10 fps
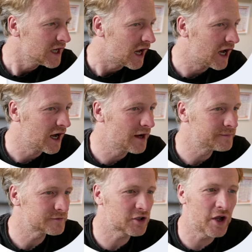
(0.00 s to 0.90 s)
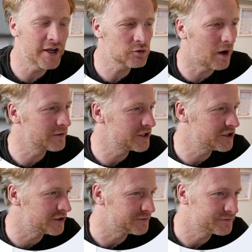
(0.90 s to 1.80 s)
So here's what I'm going
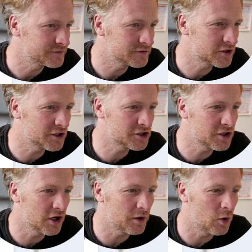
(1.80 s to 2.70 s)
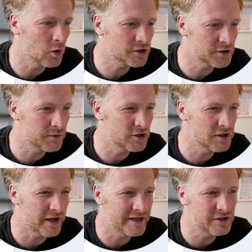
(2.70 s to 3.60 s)
to do. I'm going to start horses most
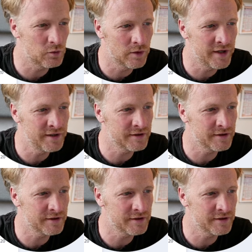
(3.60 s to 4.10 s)
likely to win.